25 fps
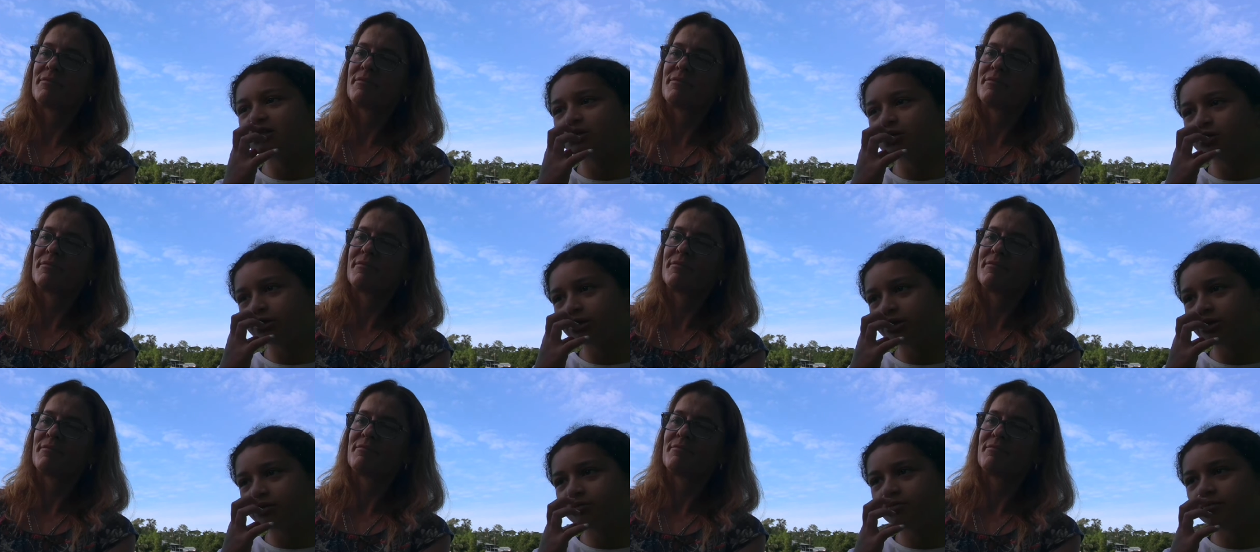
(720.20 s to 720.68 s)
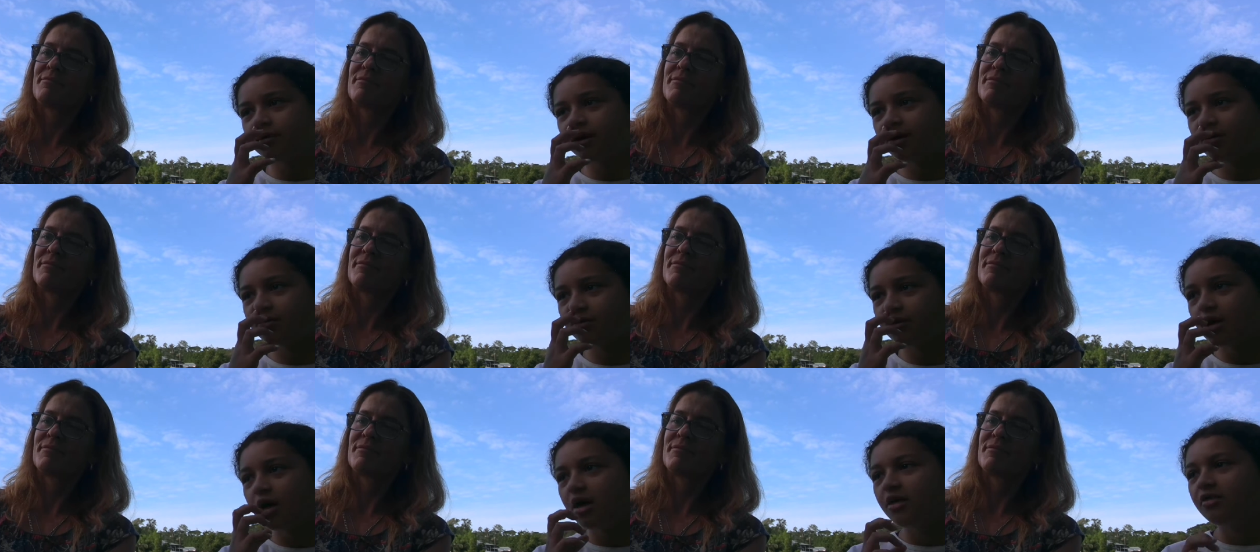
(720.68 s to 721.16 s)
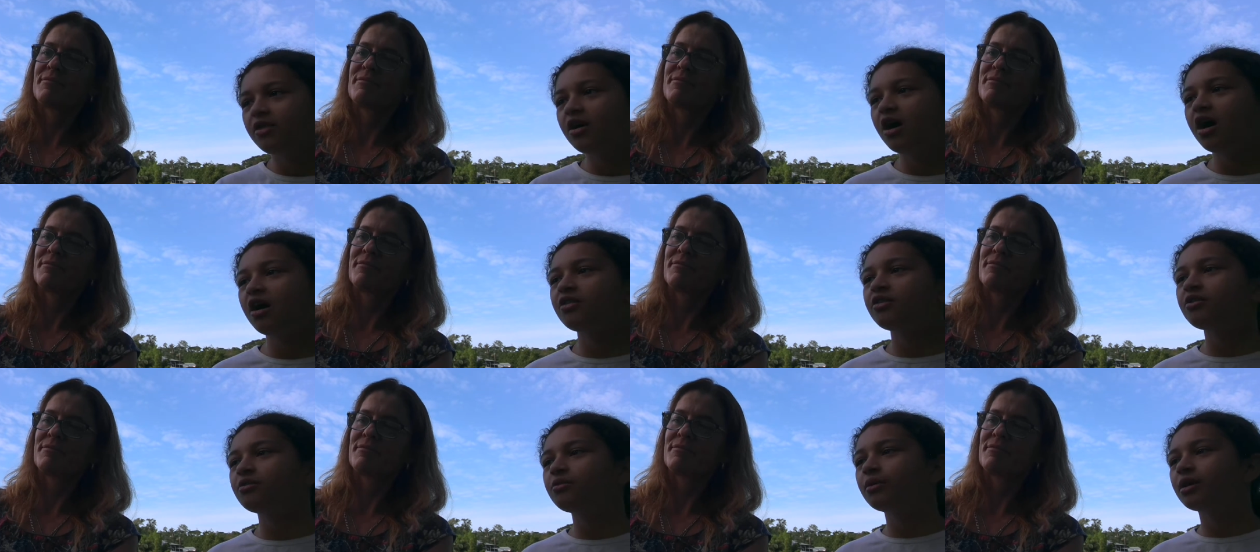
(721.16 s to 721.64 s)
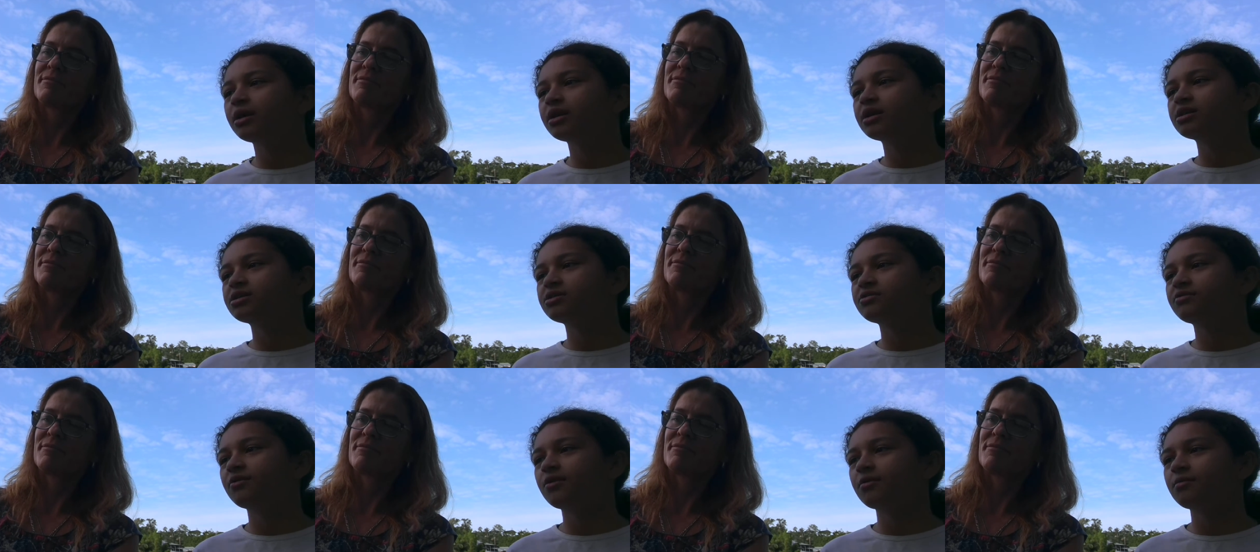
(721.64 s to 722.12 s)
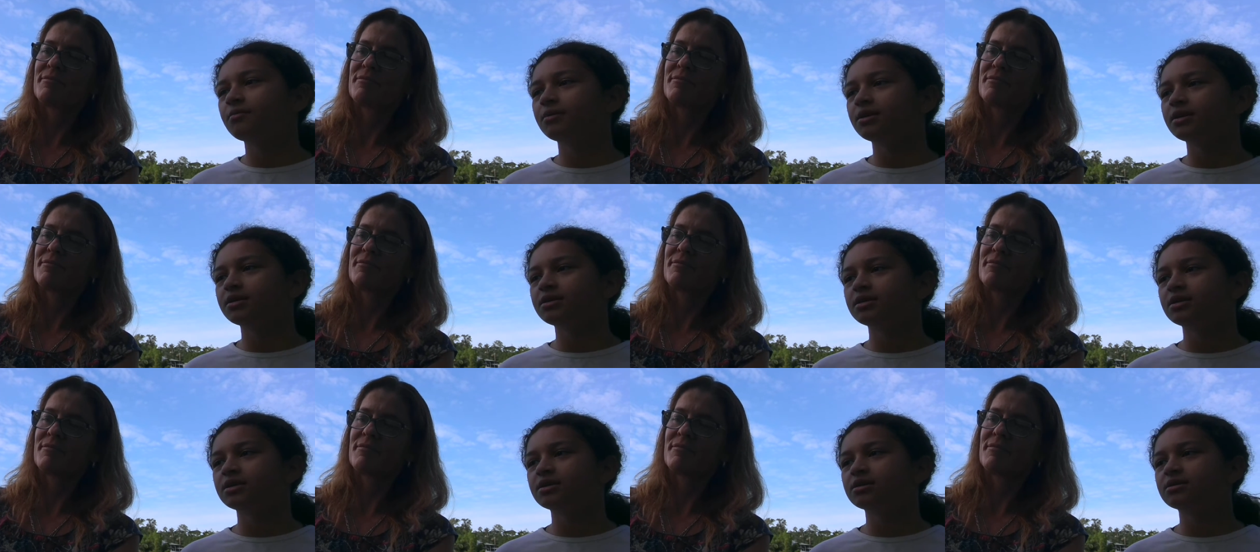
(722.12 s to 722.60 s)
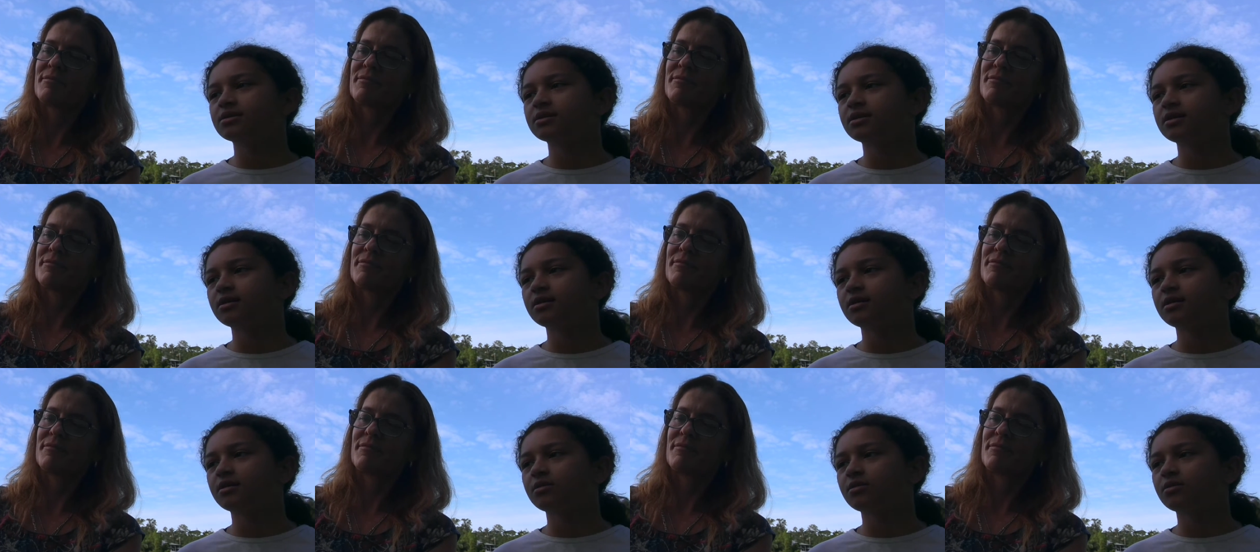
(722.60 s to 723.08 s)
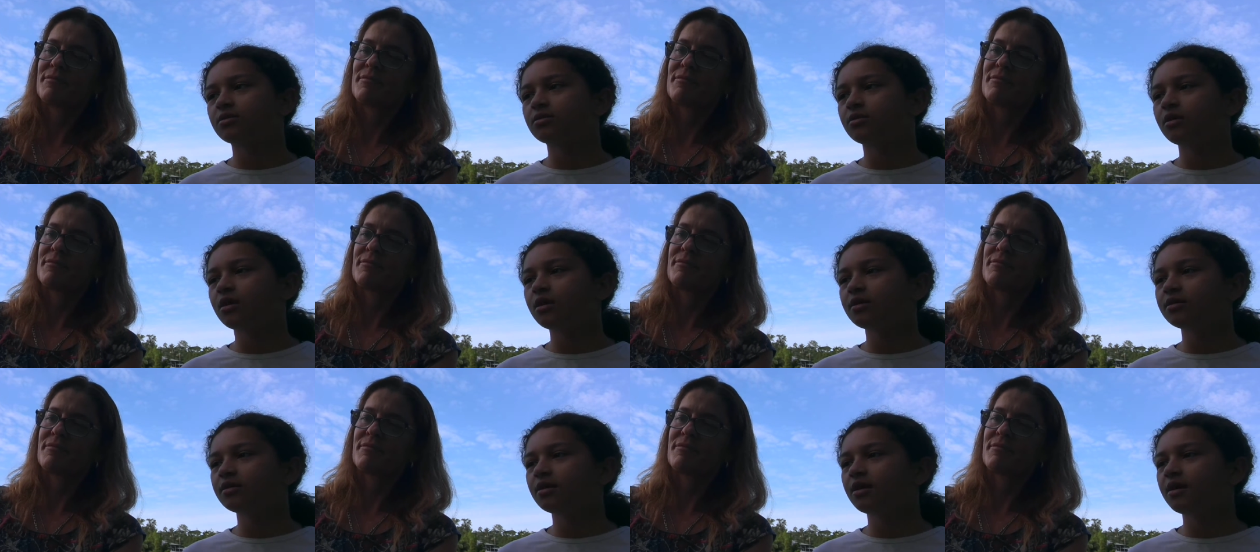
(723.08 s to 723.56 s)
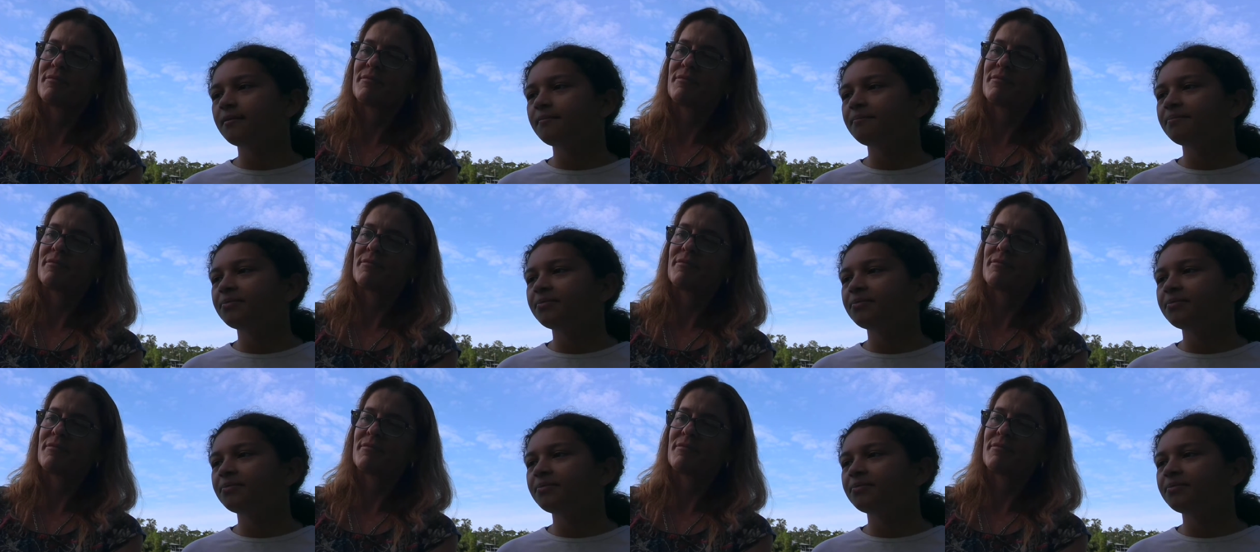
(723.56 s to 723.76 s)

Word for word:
Speaker 1: into his mouth. The other one is for Mrs. Crun